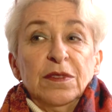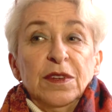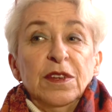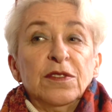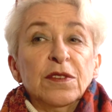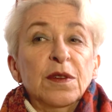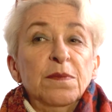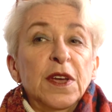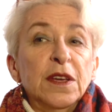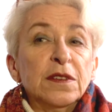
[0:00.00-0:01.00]
he's an
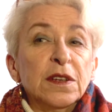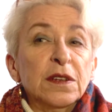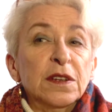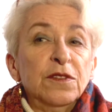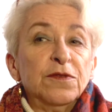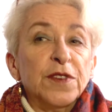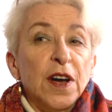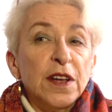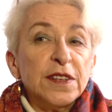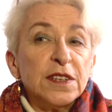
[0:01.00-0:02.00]
amazingly
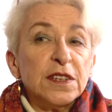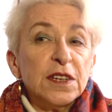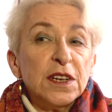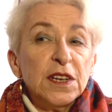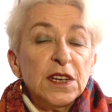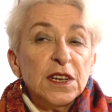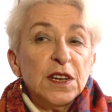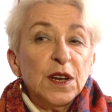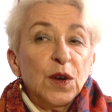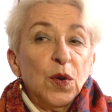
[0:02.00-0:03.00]
fast
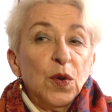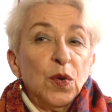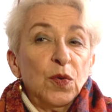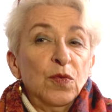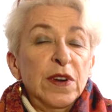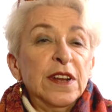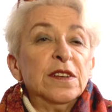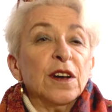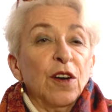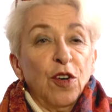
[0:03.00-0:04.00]

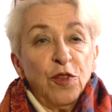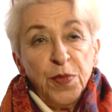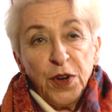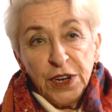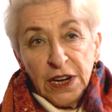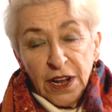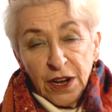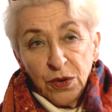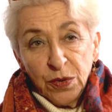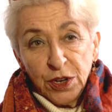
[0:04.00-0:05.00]
reader of body
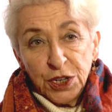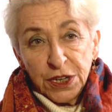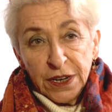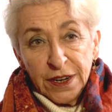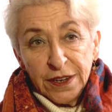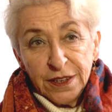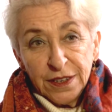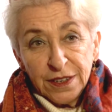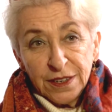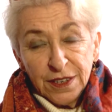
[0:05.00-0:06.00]
language
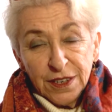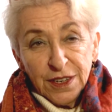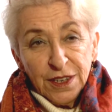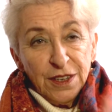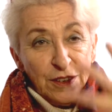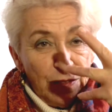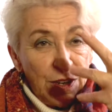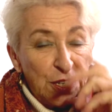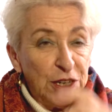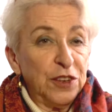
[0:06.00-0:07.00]
and
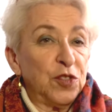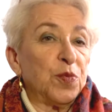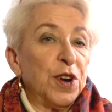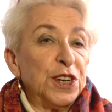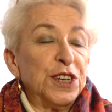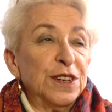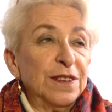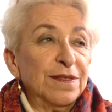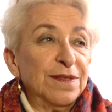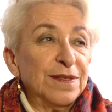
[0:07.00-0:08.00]
facial
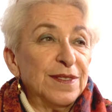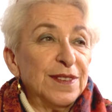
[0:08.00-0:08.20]
expressions.